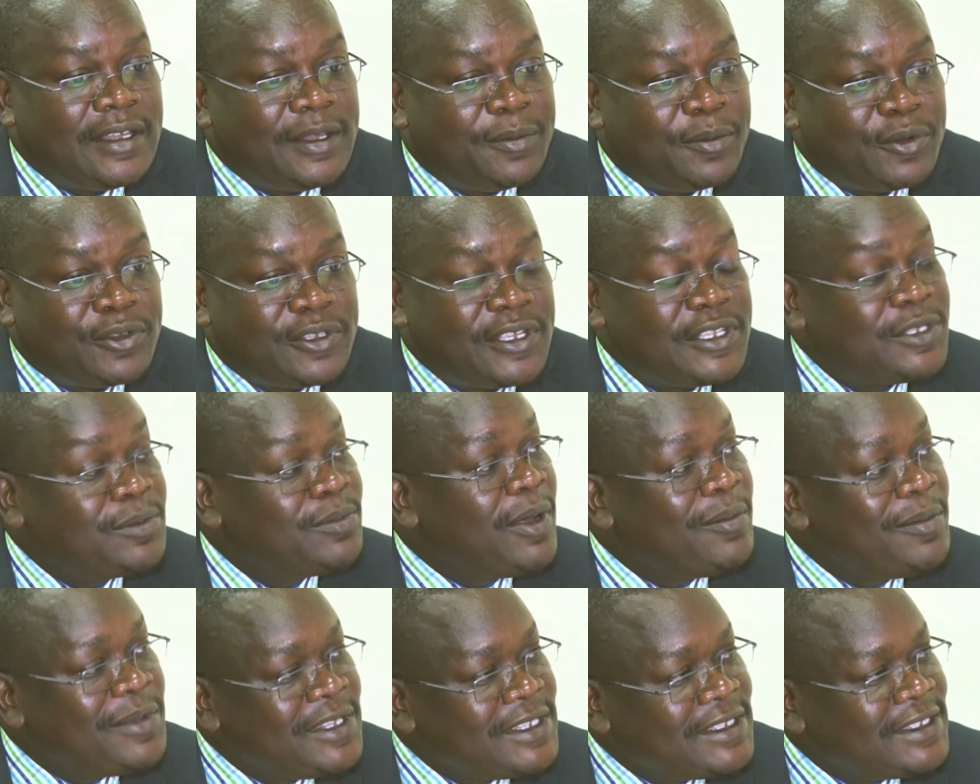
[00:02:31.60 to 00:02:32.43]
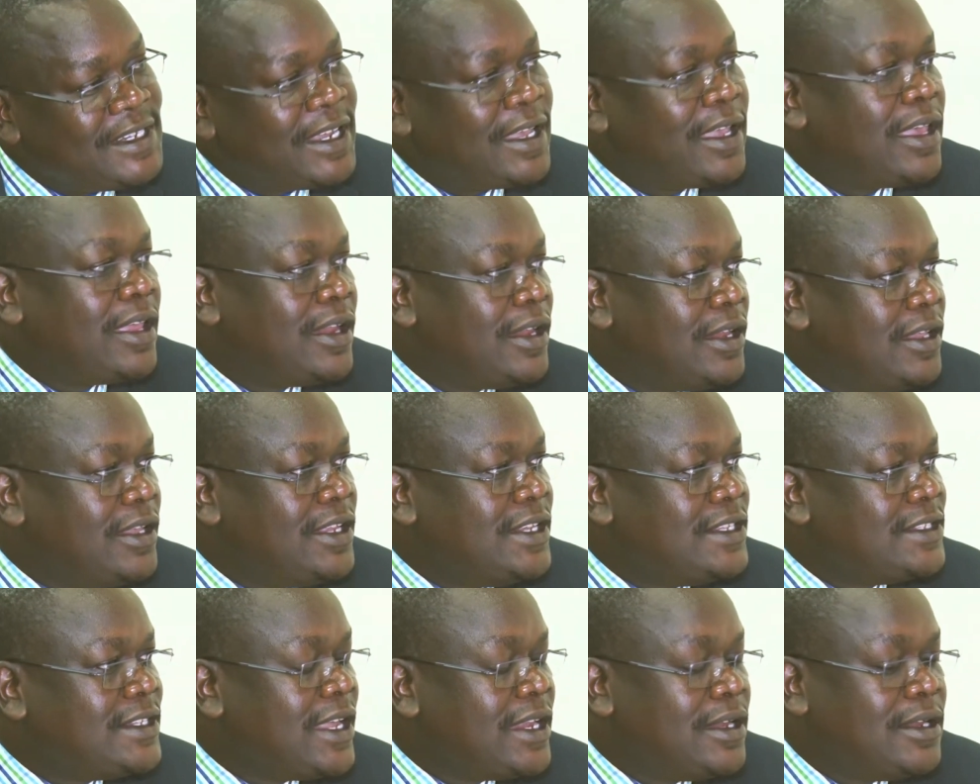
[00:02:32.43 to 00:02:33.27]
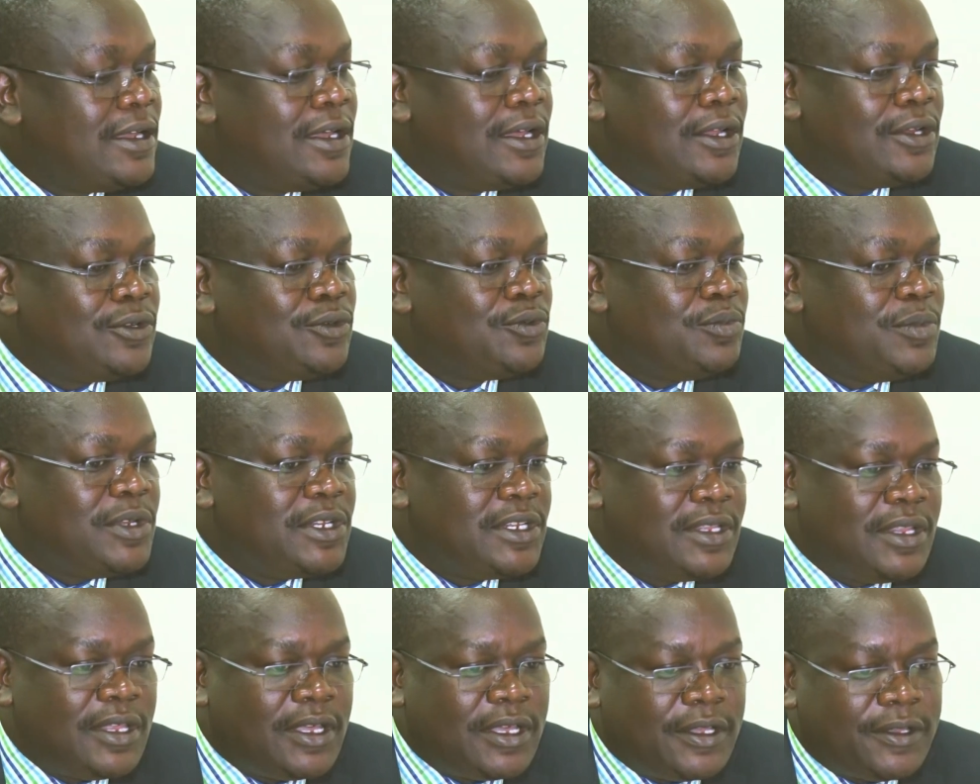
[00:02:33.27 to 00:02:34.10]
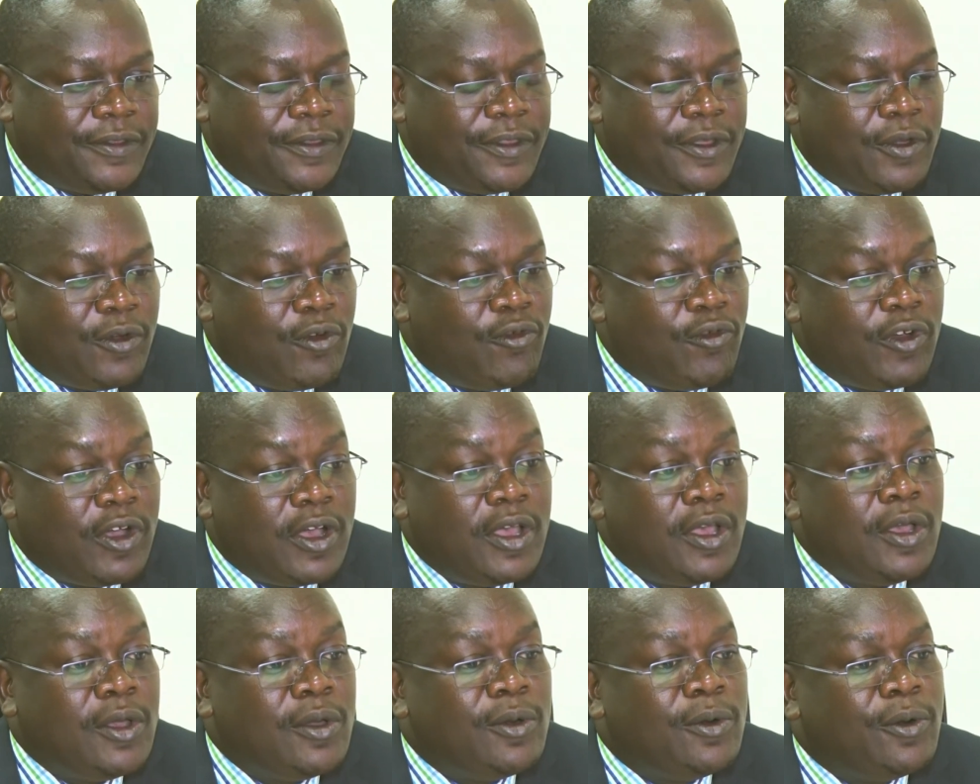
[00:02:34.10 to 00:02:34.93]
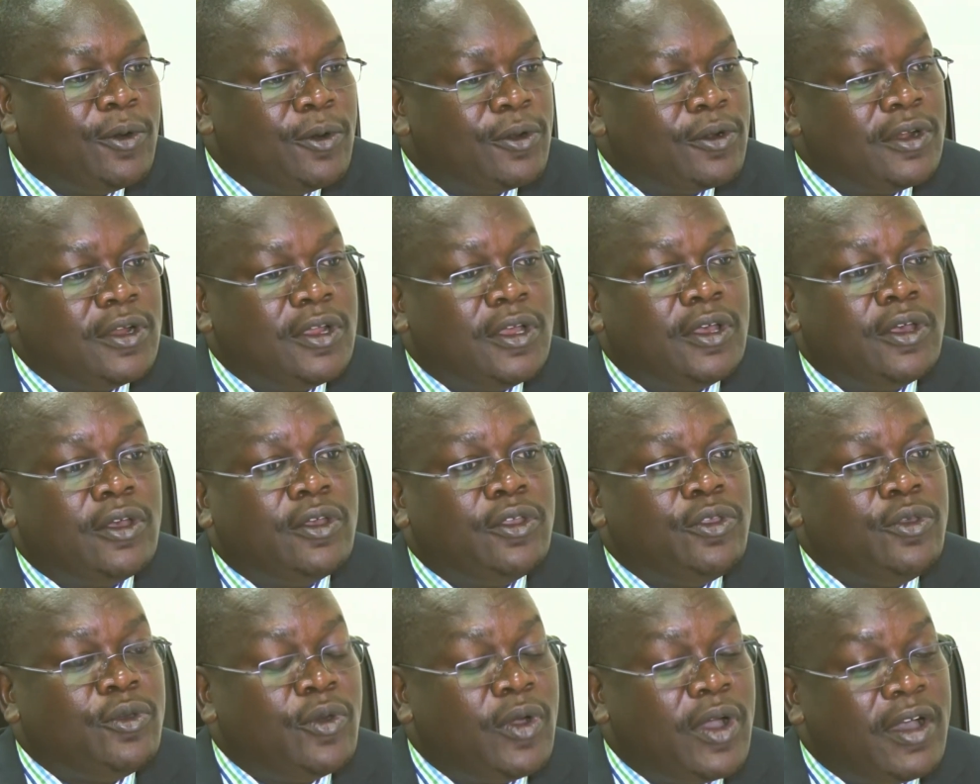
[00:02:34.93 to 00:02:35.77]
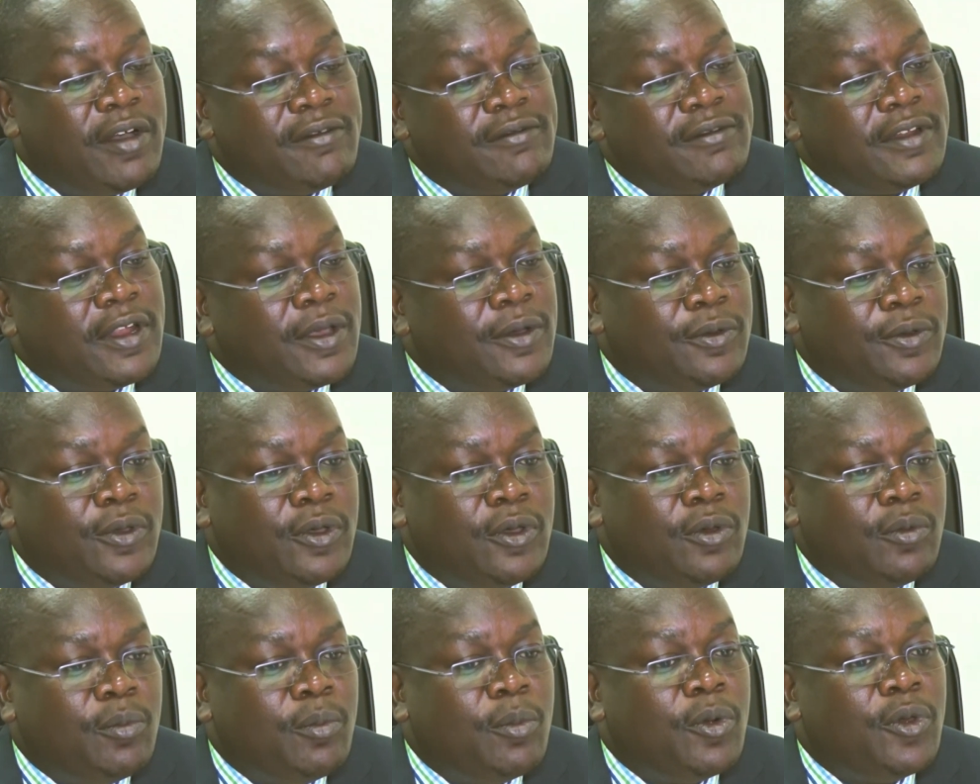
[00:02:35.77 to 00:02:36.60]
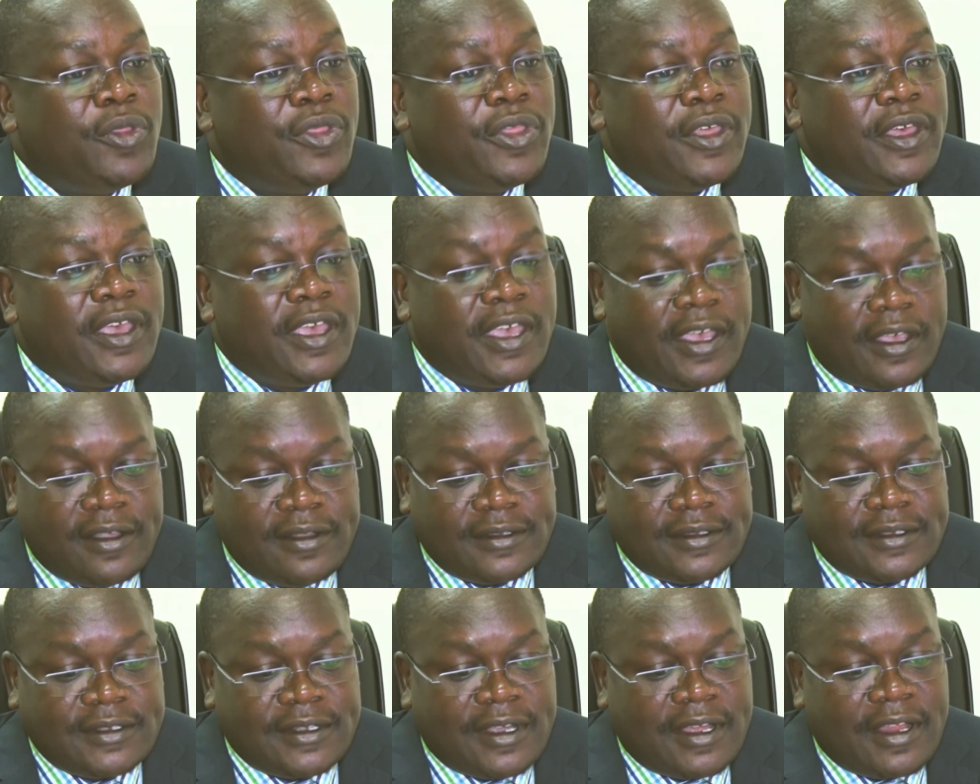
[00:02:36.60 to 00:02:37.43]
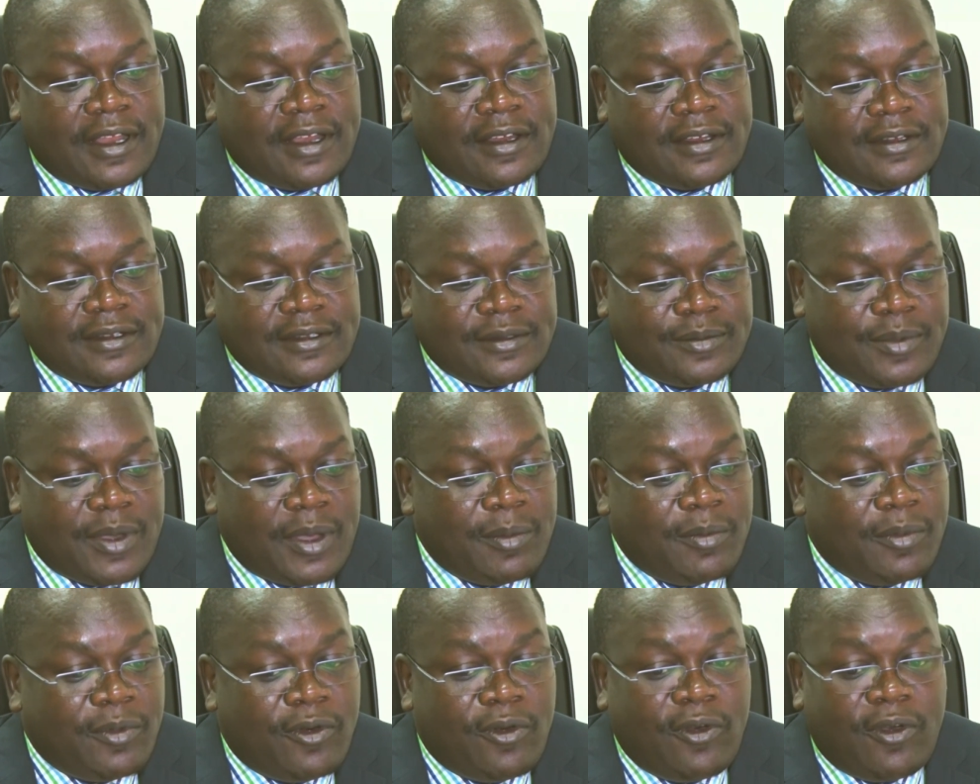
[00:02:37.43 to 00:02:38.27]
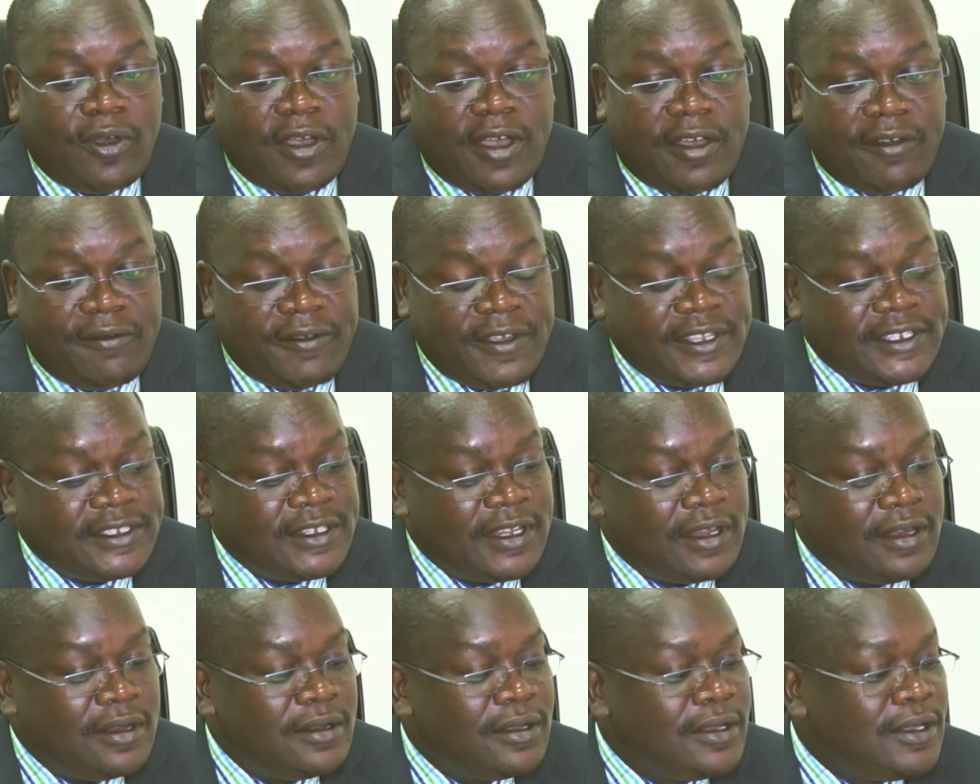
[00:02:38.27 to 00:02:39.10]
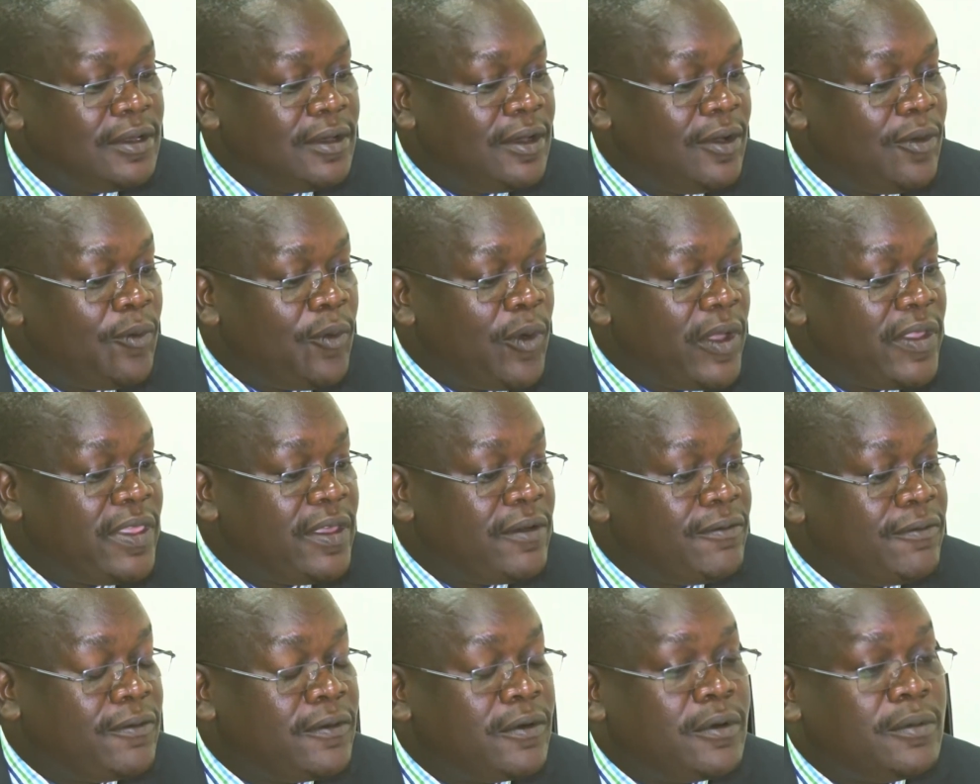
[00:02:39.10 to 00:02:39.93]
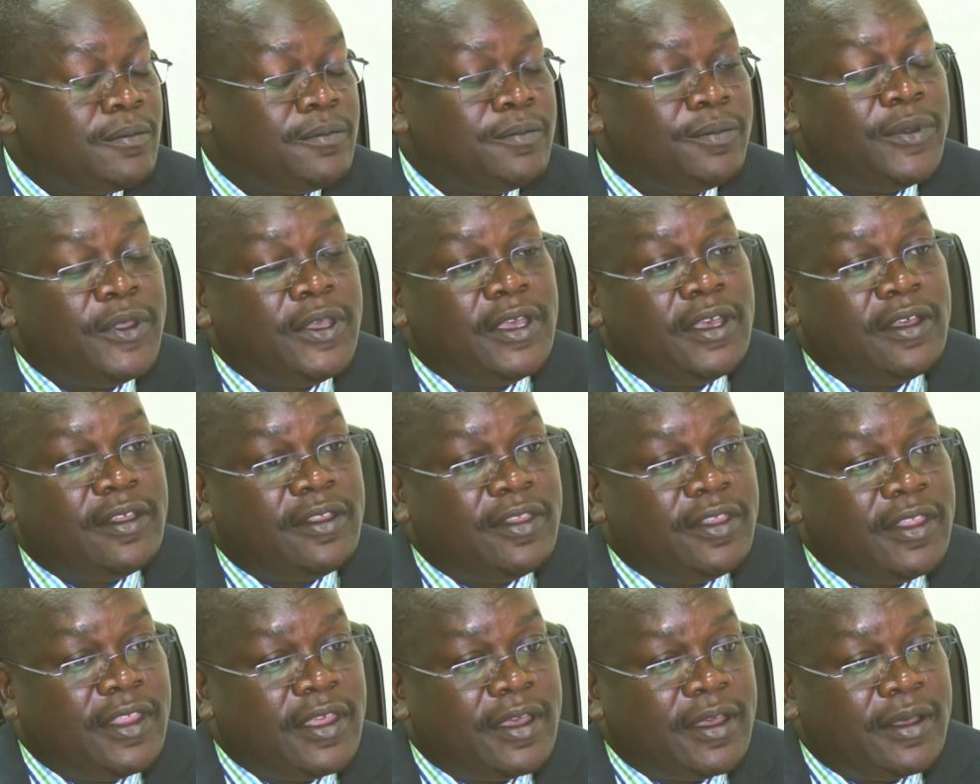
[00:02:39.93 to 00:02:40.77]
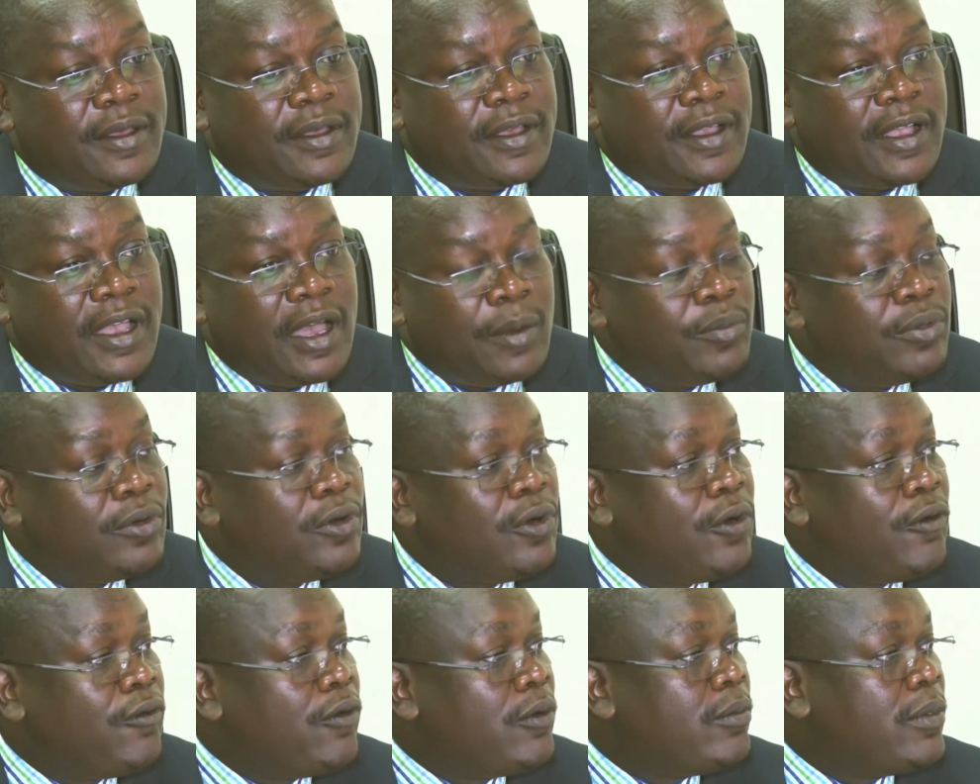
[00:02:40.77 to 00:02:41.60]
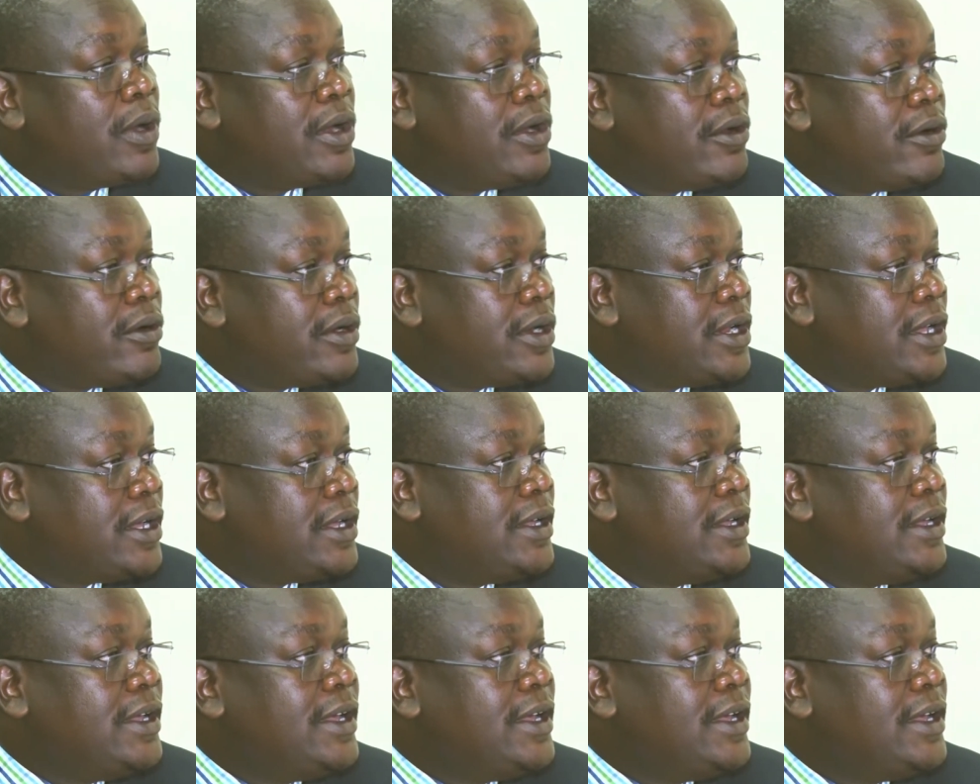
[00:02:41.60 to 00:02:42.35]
processed sperm is taken inside to meet the ova, or you have now both eggs and sperm harvested, whether from the couple or from a donor,